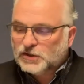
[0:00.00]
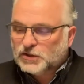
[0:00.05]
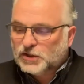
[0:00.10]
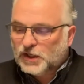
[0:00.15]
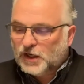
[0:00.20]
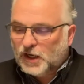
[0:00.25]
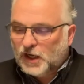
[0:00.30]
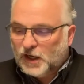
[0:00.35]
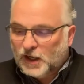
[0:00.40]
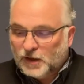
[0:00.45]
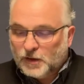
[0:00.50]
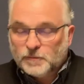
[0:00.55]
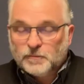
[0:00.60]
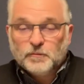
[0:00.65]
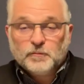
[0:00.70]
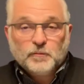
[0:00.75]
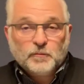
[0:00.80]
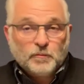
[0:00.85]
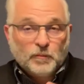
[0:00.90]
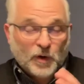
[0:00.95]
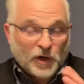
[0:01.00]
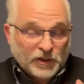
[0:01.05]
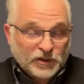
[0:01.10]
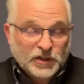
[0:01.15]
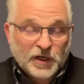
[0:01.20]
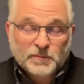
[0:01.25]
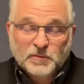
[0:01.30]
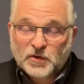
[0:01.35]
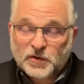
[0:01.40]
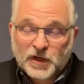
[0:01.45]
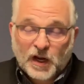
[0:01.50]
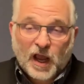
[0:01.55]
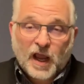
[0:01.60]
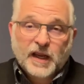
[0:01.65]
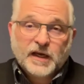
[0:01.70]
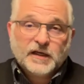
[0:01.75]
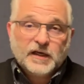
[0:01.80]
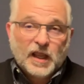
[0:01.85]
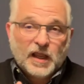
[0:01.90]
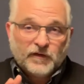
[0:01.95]
chapter
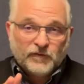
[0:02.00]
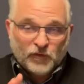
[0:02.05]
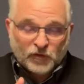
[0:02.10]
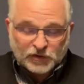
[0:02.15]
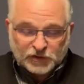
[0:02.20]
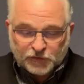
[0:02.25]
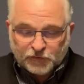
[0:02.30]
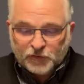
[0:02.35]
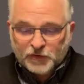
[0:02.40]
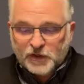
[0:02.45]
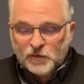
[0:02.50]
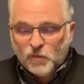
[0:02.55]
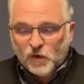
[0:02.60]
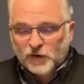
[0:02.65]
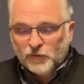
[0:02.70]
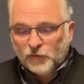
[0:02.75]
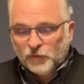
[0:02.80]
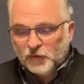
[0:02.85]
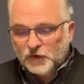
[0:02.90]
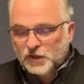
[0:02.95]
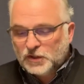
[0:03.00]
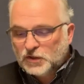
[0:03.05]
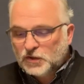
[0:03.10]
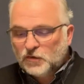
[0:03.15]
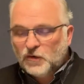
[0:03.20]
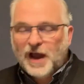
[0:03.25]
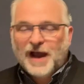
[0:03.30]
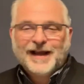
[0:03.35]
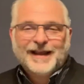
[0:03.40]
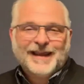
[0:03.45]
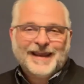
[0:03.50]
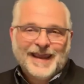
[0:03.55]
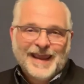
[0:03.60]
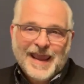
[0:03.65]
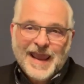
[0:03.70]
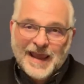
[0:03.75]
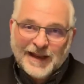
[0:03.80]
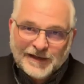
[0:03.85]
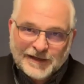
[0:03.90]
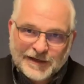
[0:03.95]
9 and verse 31, 32,
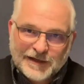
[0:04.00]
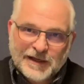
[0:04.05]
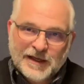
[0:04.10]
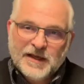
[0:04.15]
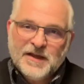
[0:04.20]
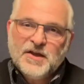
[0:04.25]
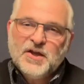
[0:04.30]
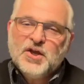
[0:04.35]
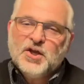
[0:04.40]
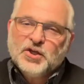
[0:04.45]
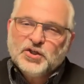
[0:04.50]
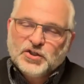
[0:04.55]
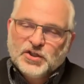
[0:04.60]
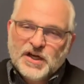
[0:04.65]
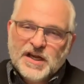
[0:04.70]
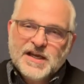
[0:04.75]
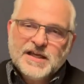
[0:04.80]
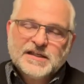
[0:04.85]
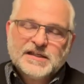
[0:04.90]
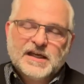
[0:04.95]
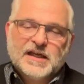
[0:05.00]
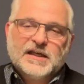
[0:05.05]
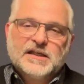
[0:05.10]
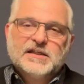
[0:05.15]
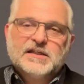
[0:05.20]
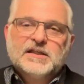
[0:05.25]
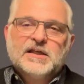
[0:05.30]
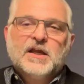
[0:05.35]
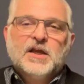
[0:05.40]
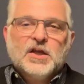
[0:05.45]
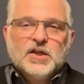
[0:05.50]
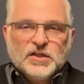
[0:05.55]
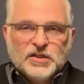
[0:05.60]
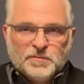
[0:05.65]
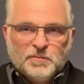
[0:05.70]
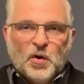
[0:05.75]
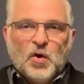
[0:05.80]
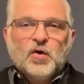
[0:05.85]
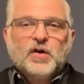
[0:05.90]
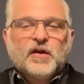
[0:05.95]
again, Jesus
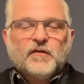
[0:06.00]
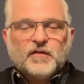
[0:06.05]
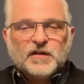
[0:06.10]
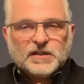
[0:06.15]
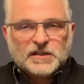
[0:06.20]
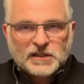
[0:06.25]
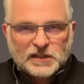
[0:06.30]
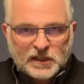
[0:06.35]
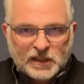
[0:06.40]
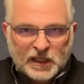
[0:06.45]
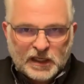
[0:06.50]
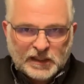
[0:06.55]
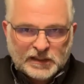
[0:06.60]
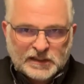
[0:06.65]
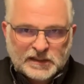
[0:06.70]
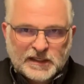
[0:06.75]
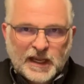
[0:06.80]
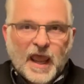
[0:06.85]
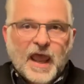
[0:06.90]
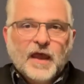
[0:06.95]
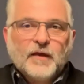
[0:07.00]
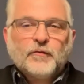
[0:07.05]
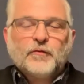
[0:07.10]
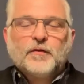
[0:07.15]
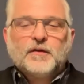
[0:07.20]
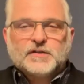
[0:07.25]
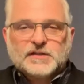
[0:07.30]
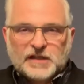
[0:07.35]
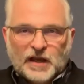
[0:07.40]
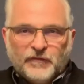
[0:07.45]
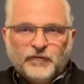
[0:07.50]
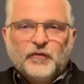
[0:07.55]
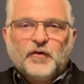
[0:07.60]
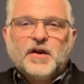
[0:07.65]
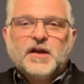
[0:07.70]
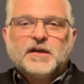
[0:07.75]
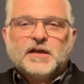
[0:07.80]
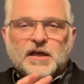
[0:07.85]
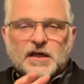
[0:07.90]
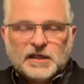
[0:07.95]
spoke of his death,
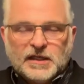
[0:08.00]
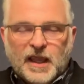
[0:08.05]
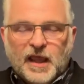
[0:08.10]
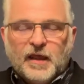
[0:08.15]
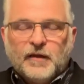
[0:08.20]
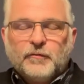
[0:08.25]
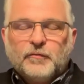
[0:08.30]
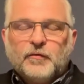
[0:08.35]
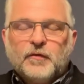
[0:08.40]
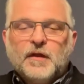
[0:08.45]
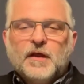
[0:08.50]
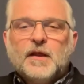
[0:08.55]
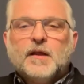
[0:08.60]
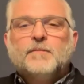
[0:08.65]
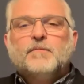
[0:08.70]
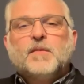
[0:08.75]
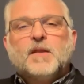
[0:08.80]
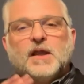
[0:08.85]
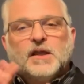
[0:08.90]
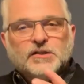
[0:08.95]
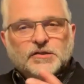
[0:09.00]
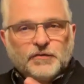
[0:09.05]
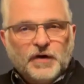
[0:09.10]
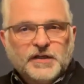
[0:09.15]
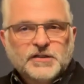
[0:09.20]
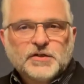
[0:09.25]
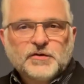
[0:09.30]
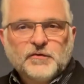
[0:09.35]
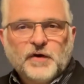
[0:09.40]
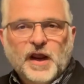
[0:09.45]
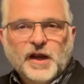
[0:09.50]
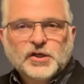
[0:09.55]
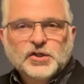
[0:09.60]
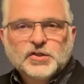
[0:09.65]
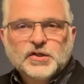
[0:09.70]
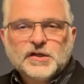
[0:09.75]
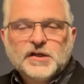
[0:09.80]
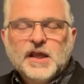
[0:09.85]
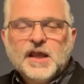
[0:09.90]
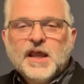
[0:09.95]
suffering and death, his
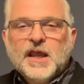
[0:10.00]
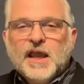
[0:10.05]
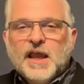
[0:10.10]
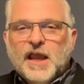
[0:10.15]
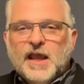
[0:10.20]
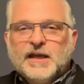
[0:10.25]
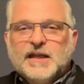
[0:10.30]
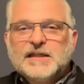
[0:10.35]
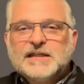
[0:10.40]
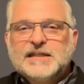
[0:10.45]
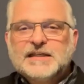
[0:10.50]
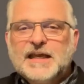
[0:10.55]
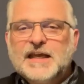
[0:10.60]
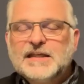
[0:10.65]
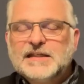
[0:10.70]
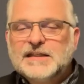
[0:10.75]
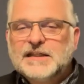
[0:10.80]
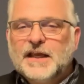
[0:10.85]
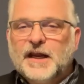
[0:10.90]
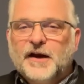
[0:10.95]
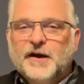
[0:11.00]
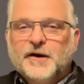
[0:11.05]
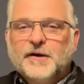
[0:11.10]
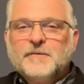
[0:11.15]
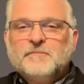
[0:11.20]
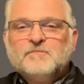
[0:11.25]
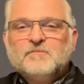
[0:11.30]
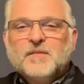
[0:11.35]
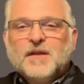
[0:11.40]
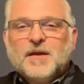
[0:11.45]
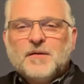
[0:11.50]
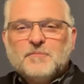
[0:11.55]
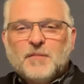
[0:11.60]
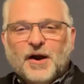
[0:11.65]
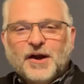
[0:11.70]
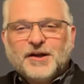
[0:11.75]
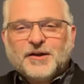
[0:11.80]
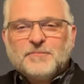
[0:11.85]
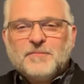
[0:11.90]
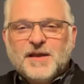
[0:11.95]
resurrection. And it says there,
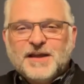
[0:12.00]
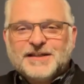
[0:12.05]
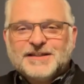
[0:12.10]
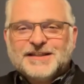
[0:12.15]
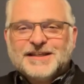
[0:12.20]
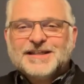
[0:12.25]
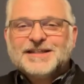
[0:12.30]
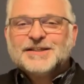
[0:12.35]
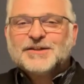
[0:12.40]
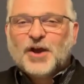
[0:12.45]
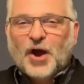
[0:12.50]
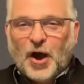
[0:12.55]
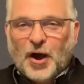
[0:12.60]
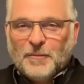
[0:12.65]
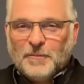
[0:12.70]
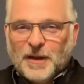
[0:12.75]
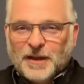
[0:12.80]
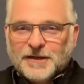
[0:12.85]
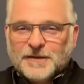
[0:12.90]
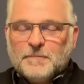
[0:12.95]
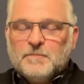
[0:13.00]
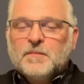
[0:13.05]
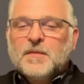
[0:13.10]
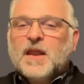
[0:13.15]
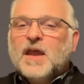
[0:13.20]
Mark makes this comment,